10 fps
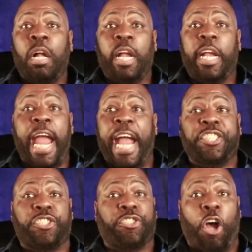Yeah. He
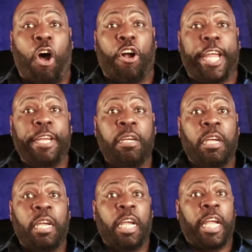ain't just jogging.
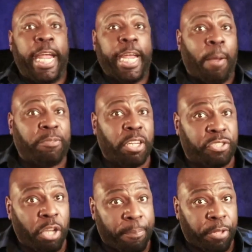He up to
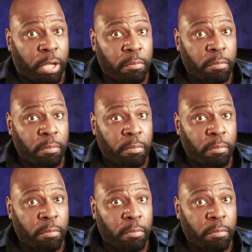something.